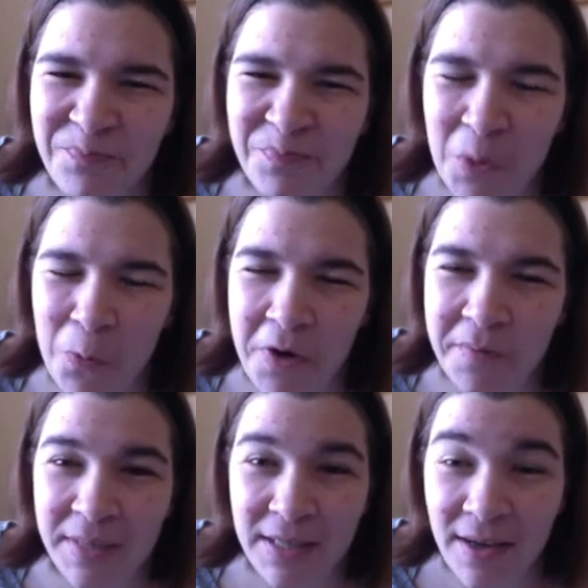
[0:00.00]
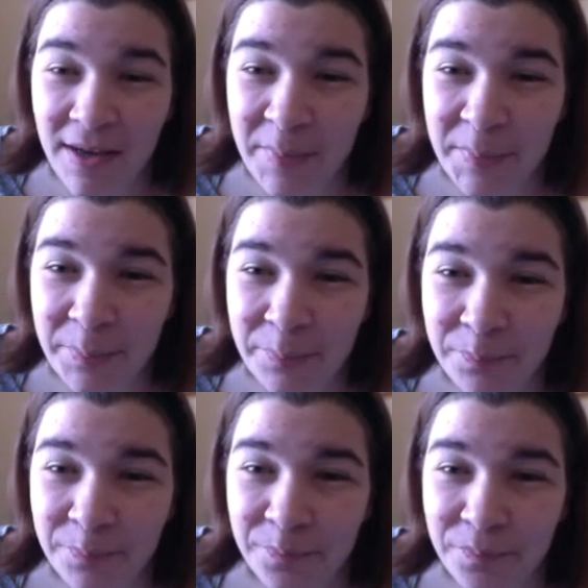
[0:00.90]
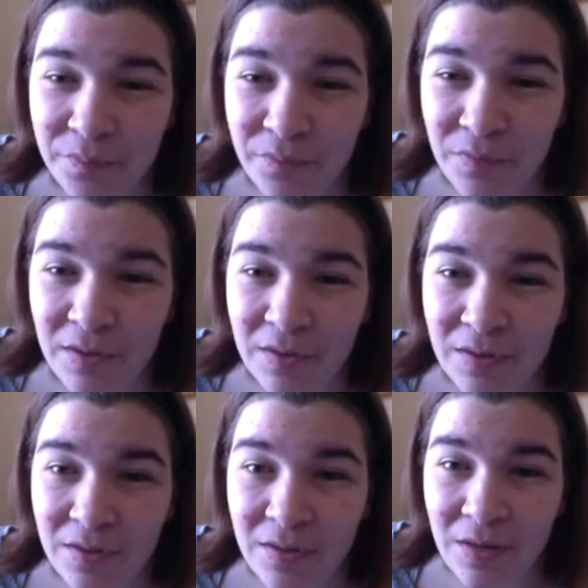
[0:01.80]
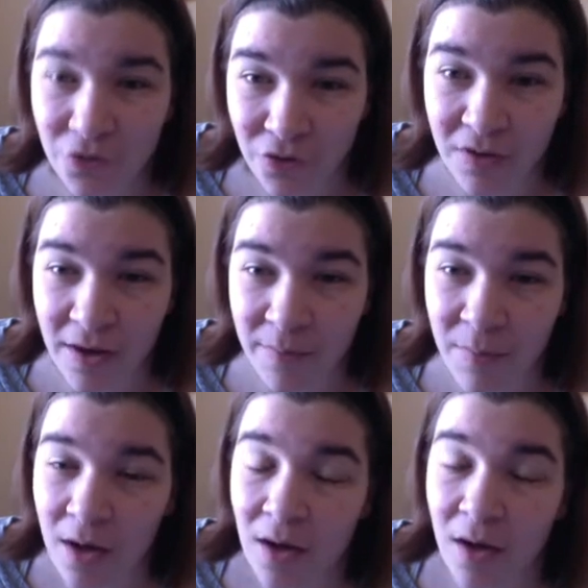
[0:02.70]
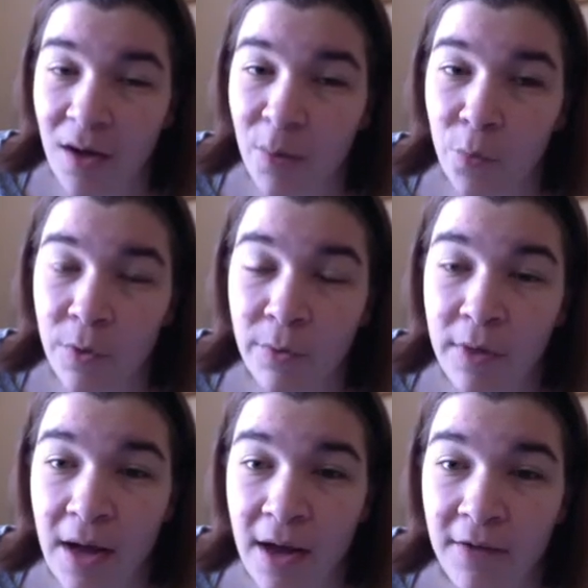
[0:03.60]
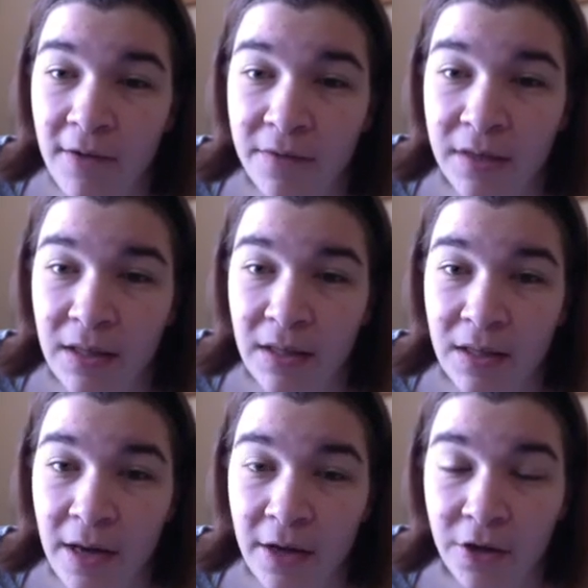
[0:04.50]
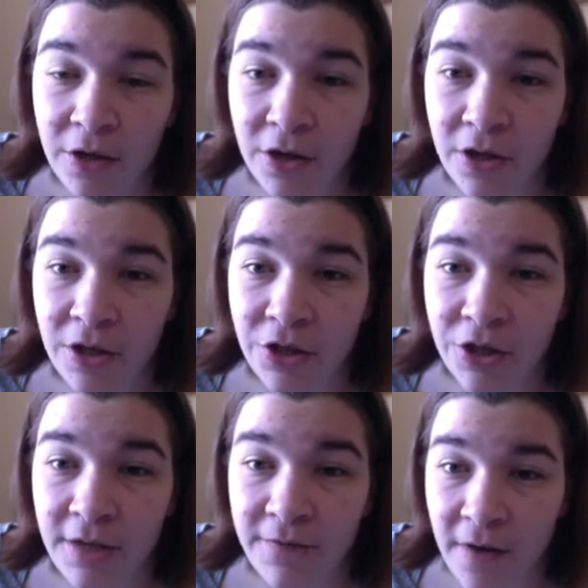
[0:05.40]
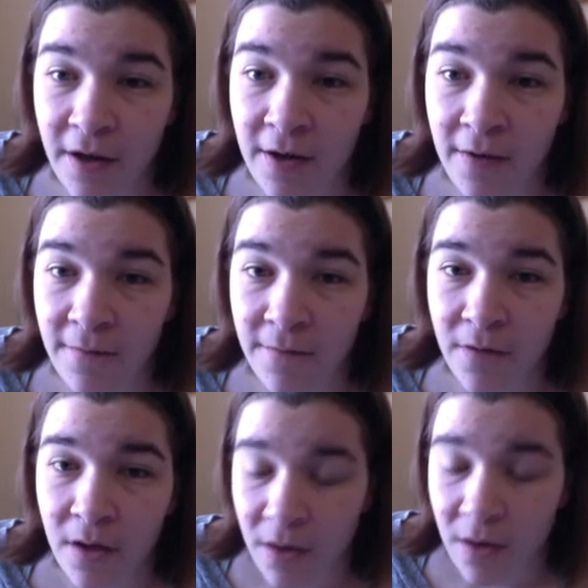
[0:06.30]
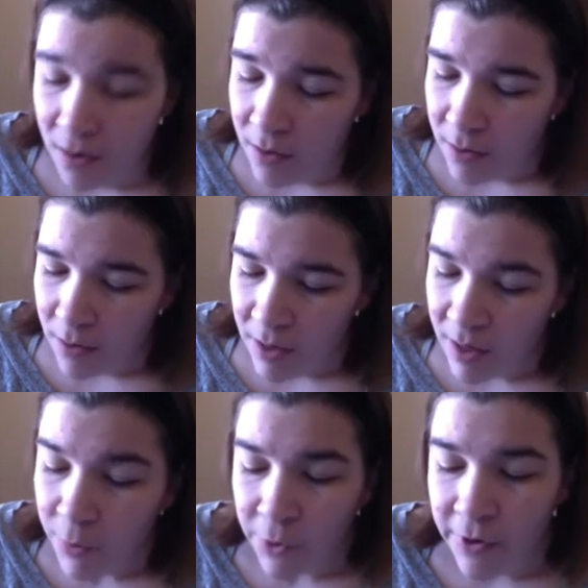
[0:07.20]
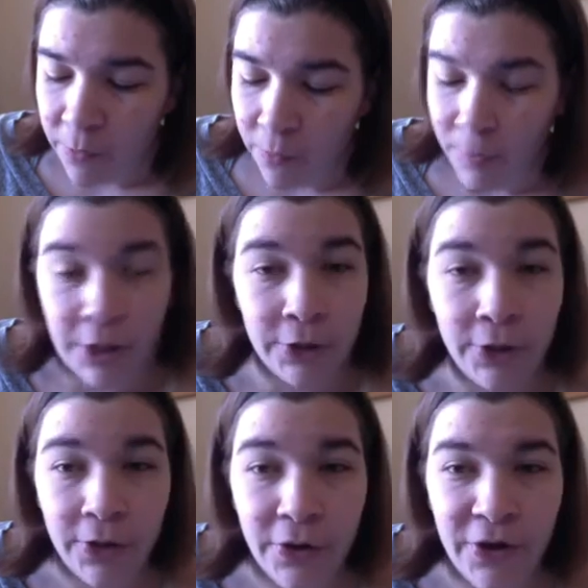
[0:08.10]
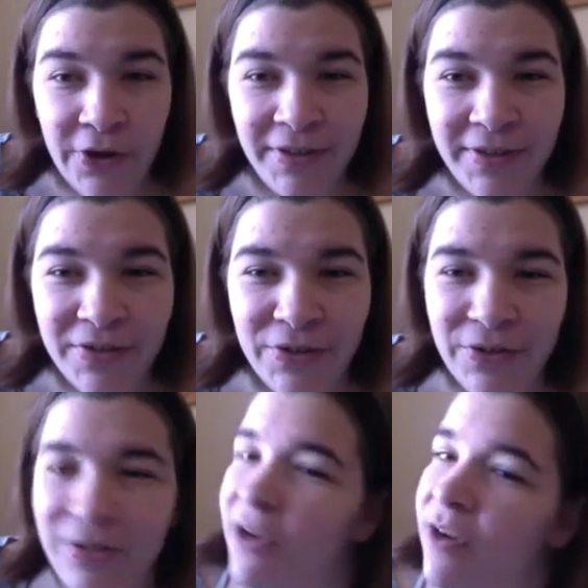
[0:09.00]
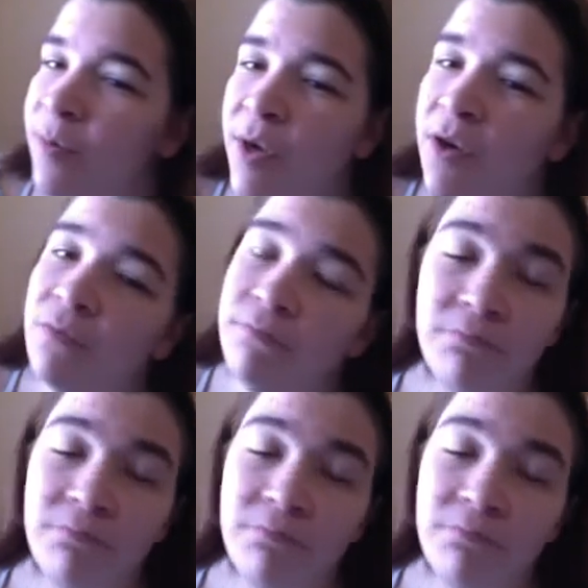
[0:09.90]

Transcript: 1 p.m. Central Time. We will have the editor-in-chief of Hypocrite Reader on to talk about